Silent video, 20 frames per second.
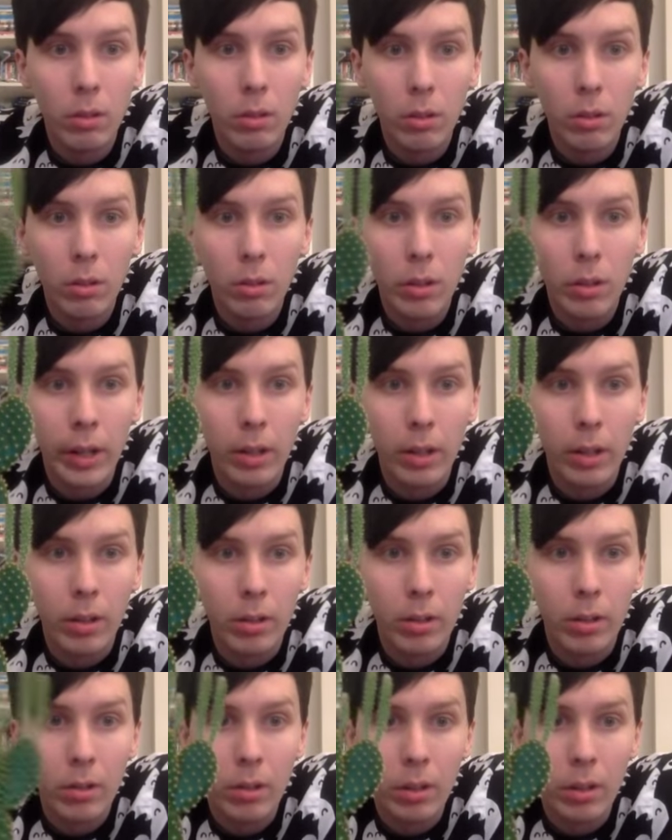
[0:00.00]
Yeah,
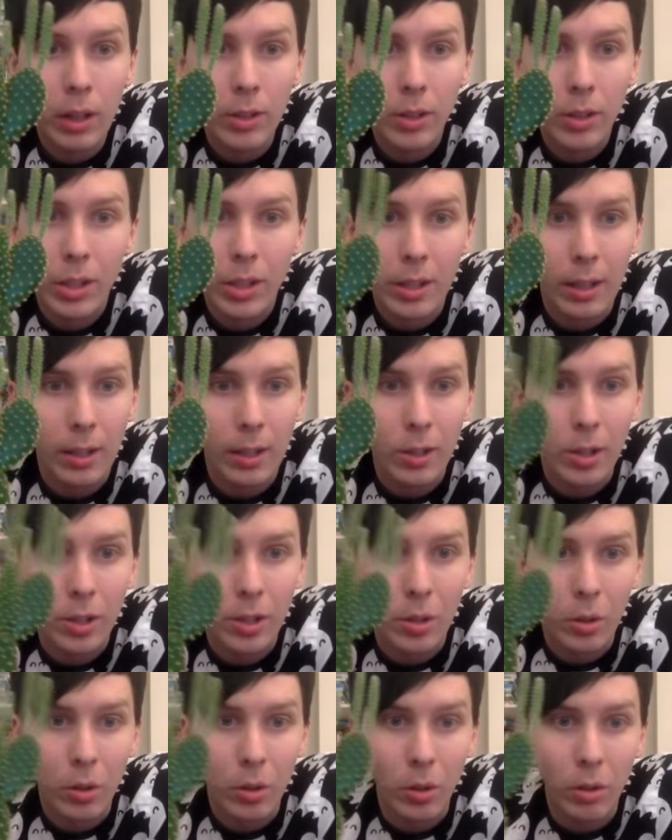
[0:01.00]
let's just
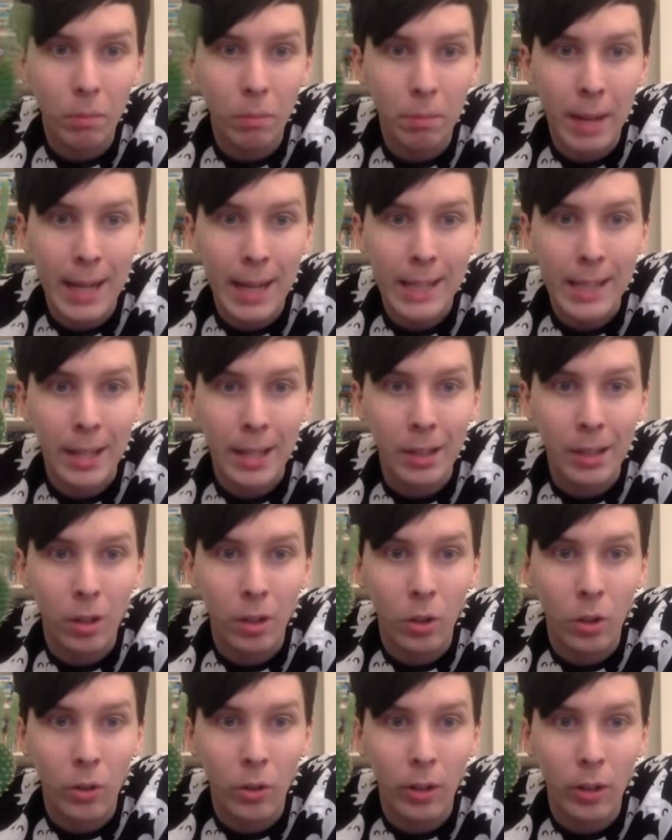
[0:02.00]
bask in the
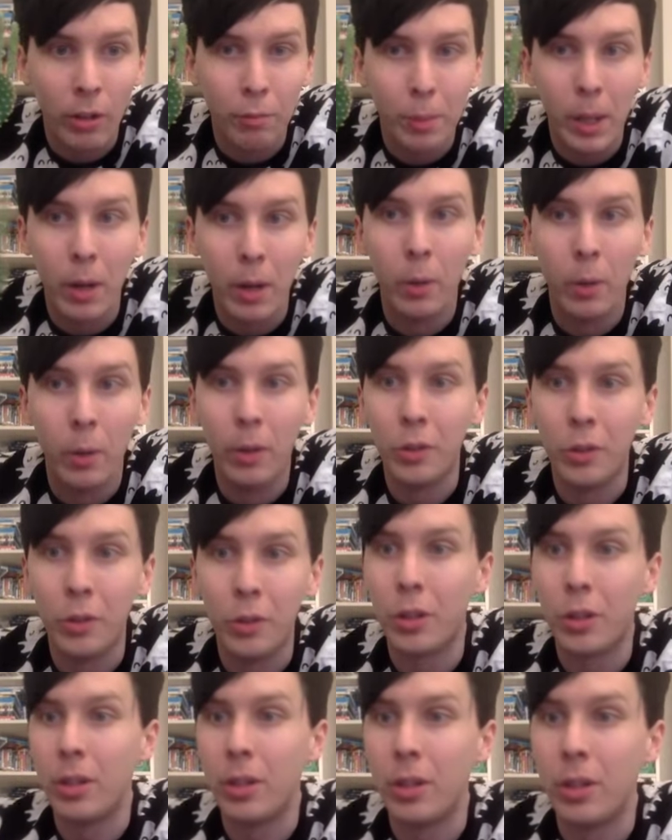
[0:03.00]
glory of Poe and try
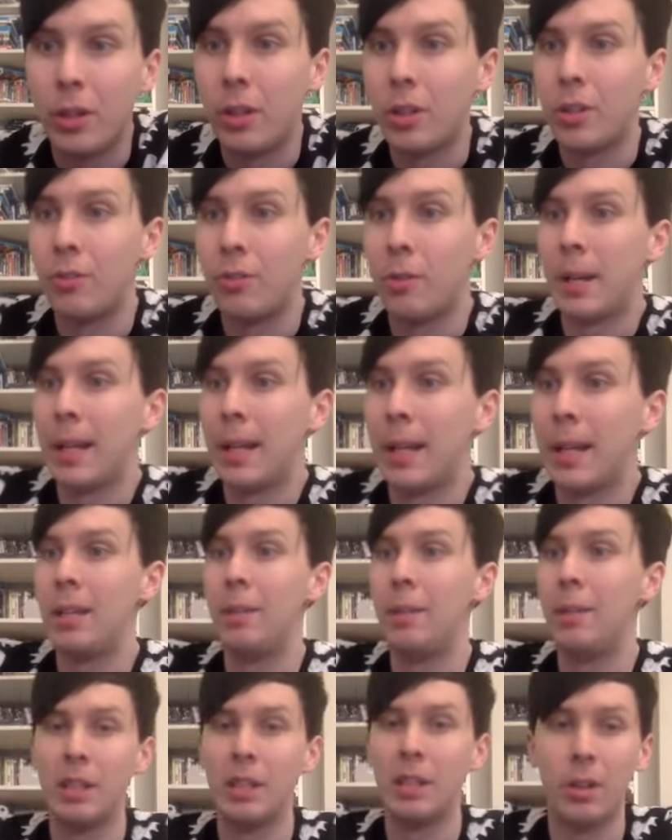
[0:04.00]
not to rub
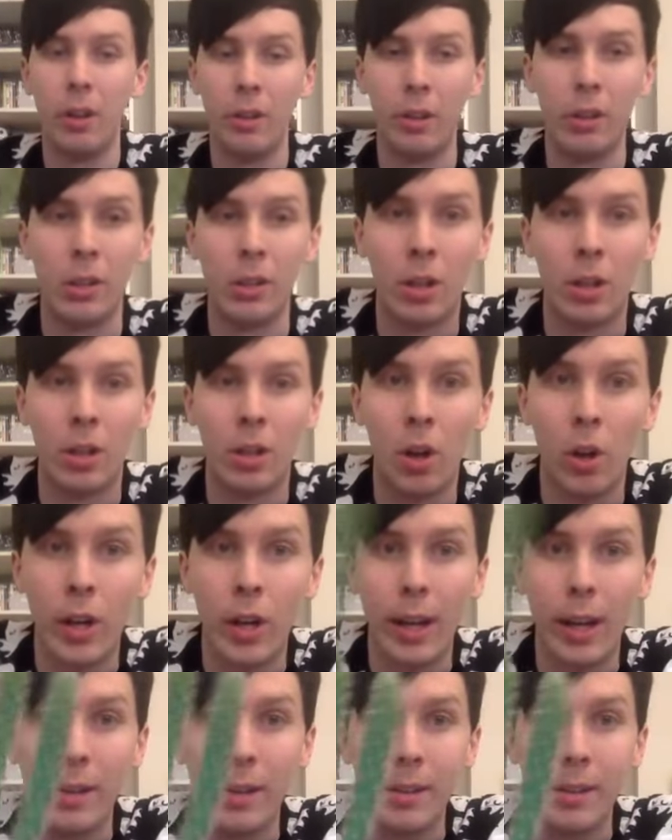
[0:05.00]
against him because he's got those
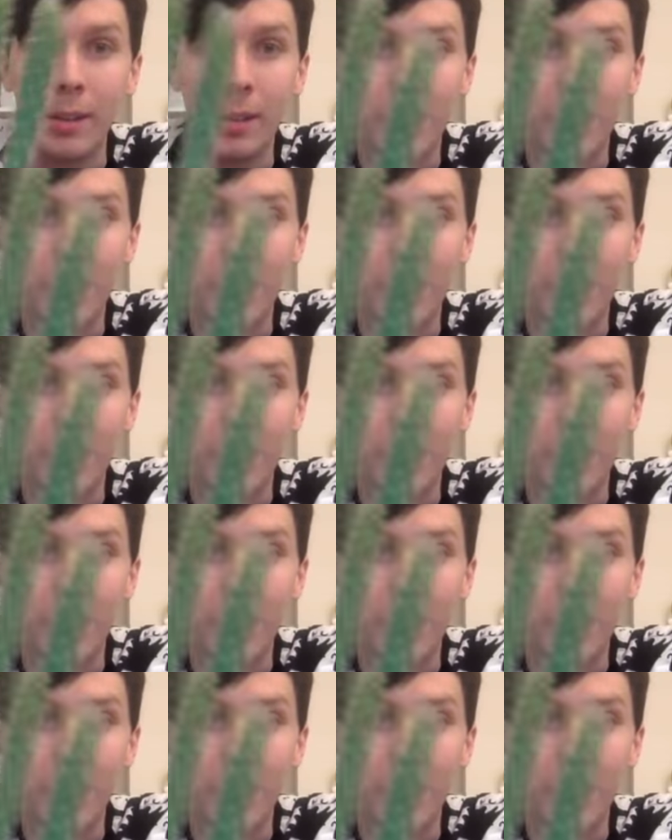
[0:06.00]
glockids.